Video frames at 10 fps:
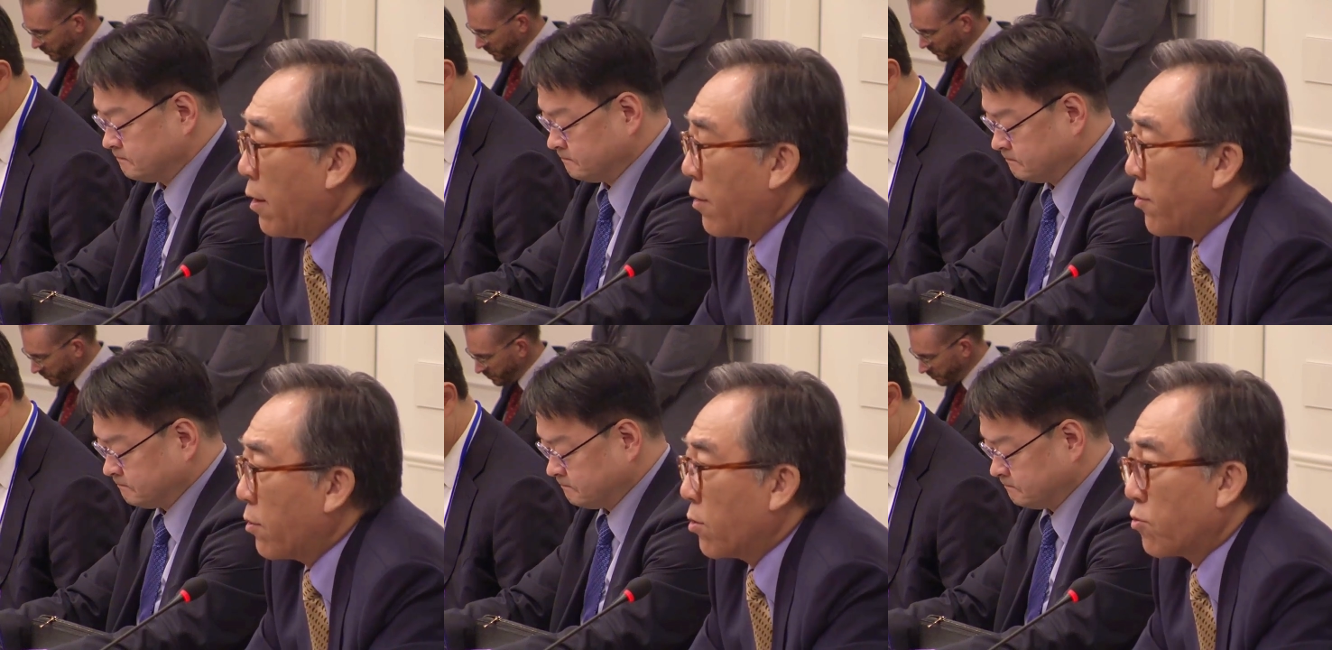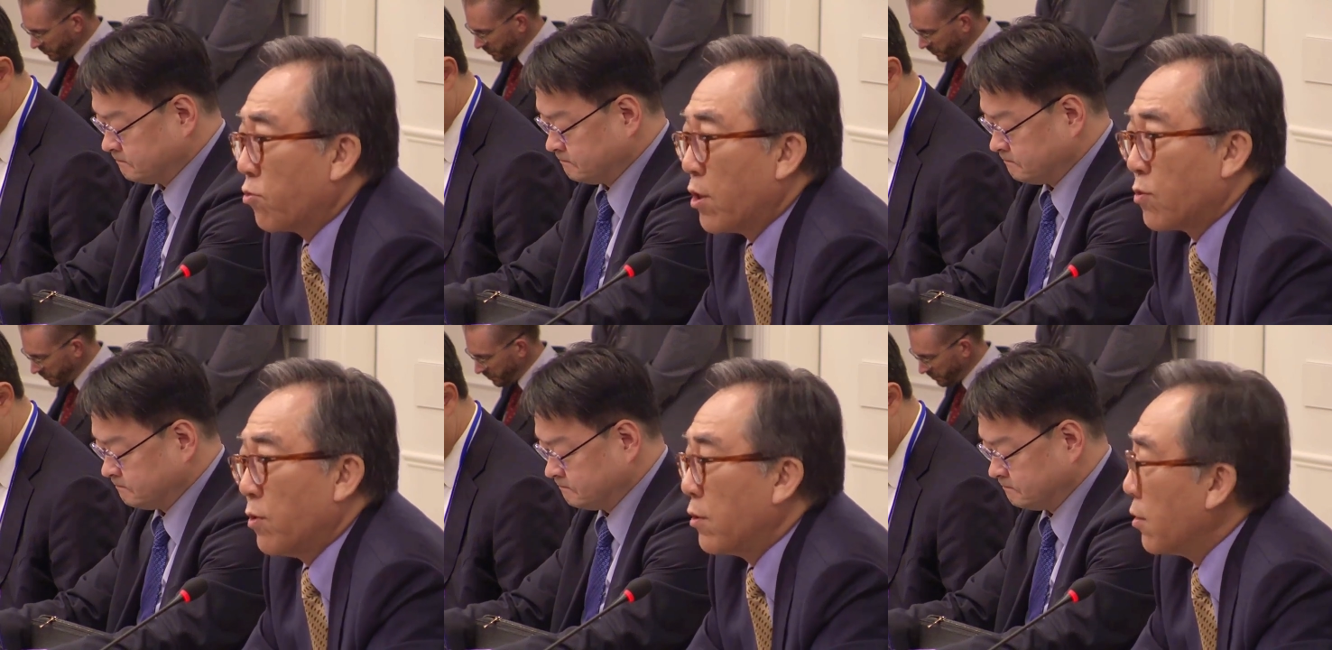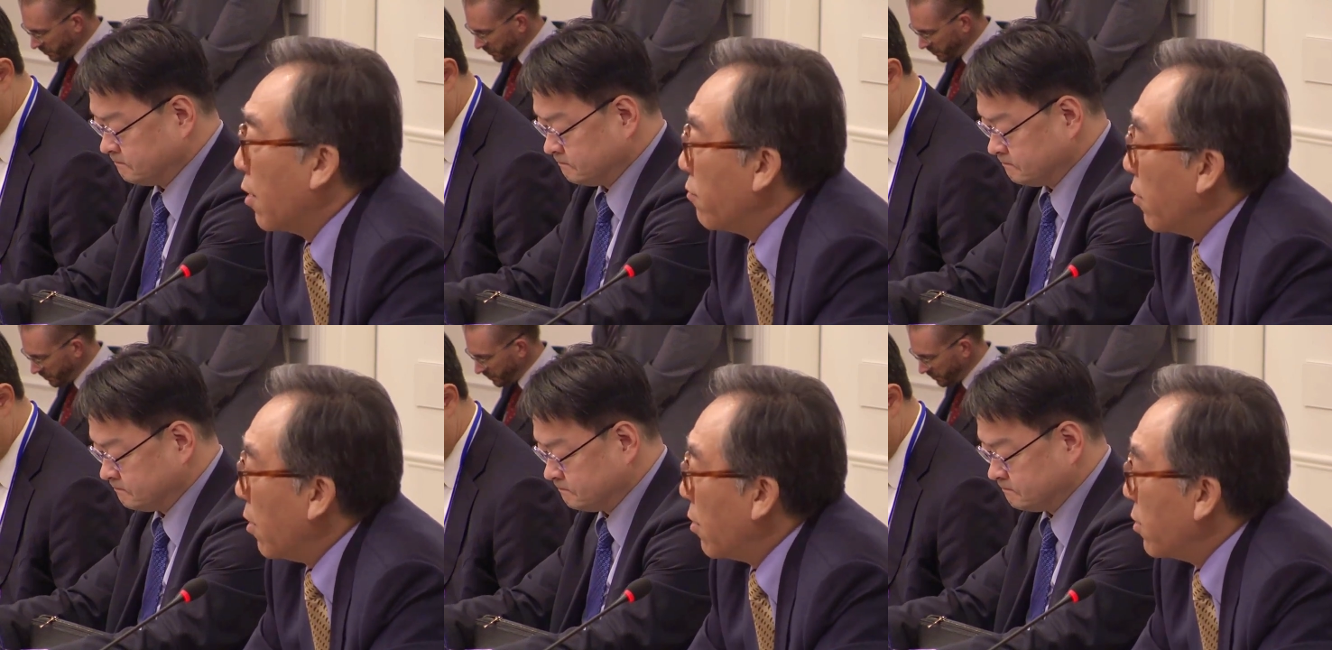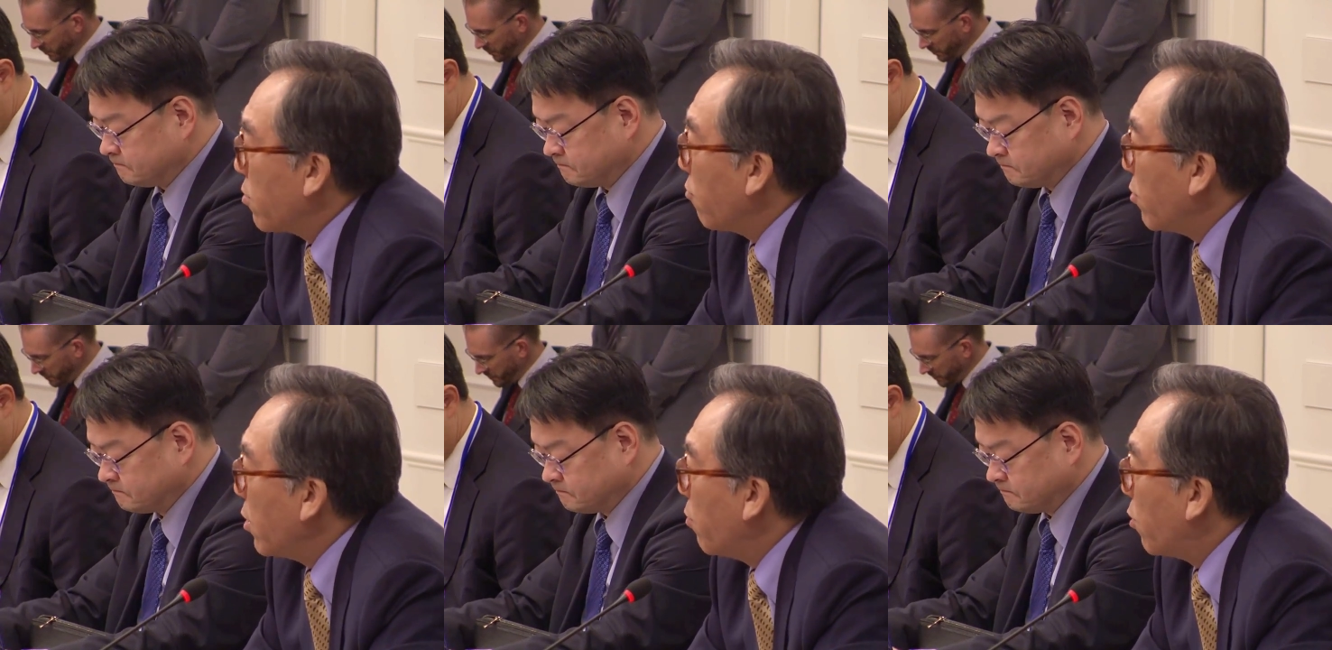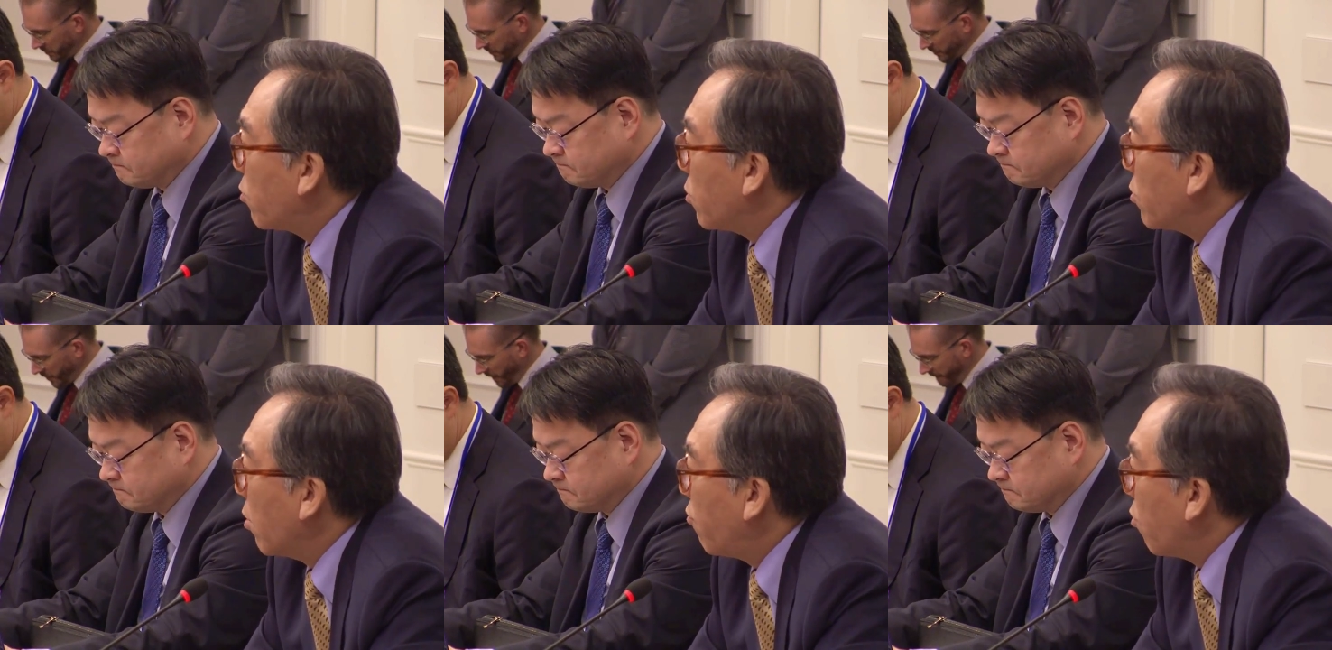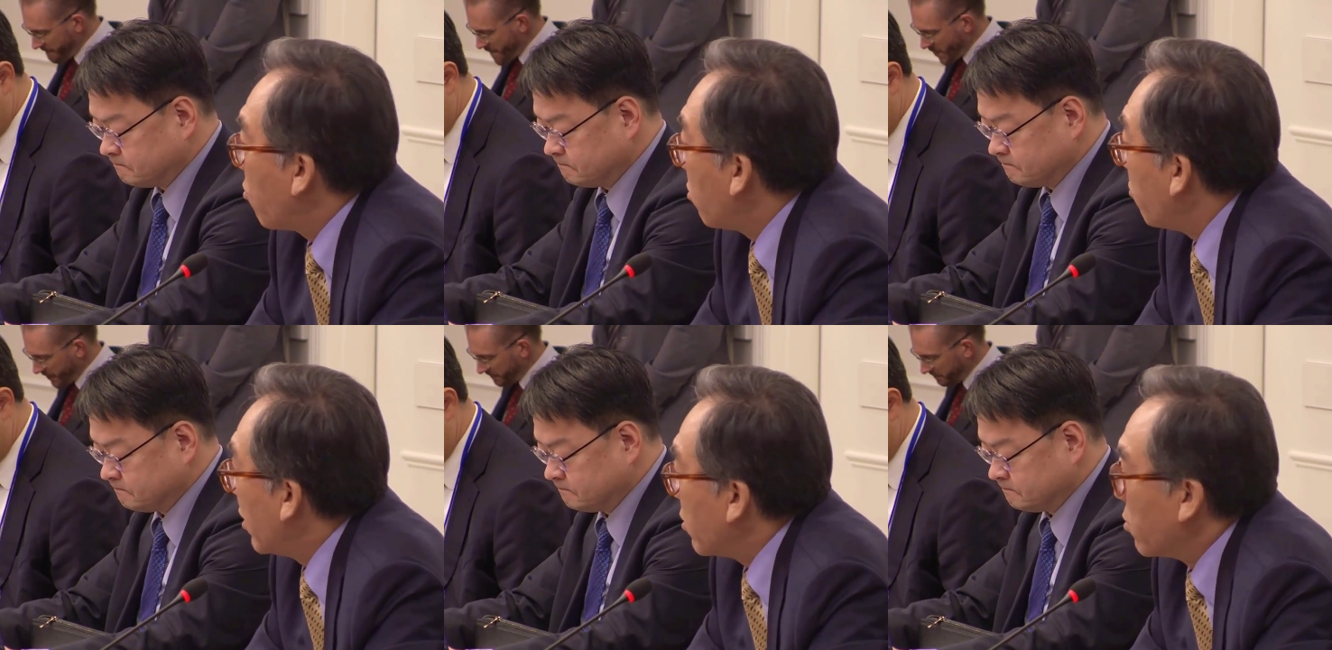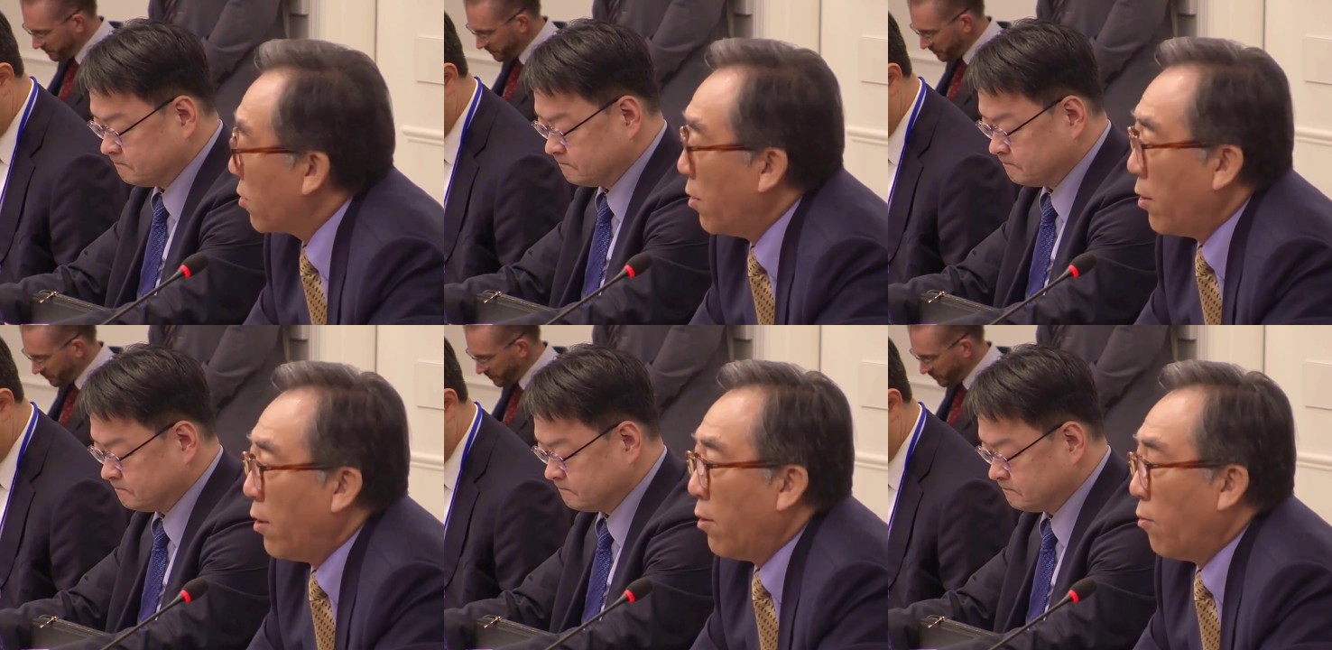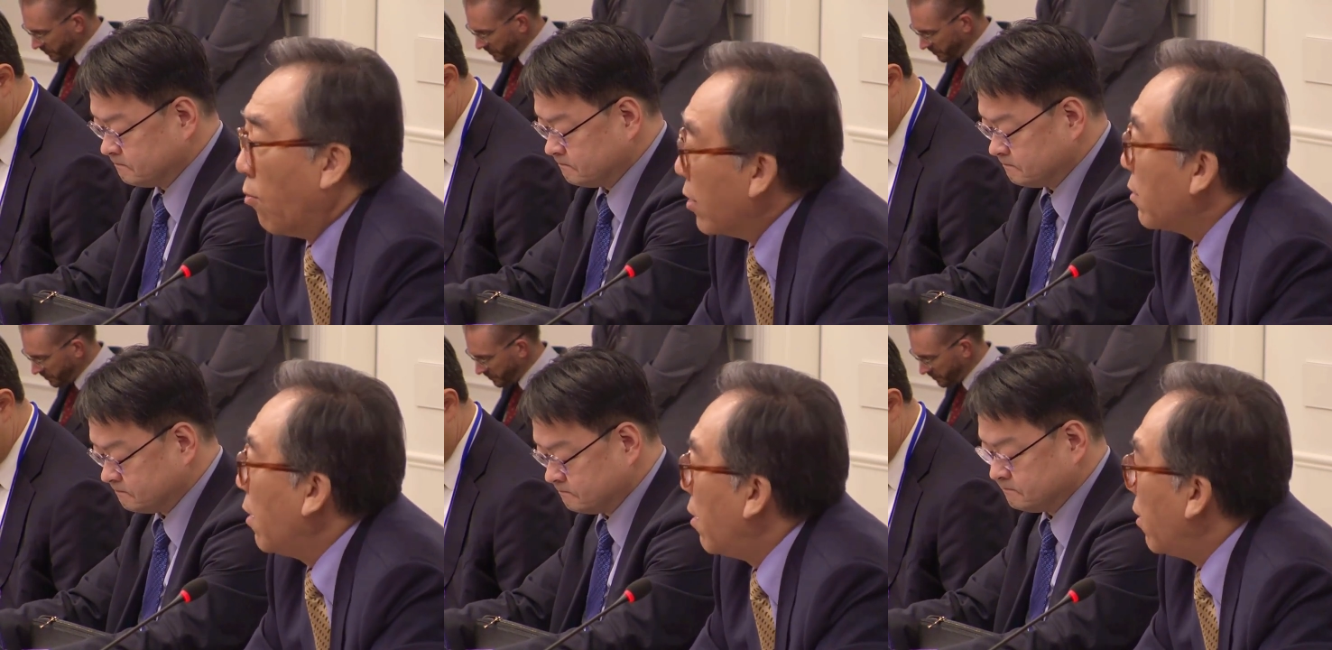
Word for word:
Speaker 1: I think today's meeting is very important for three reasons. One,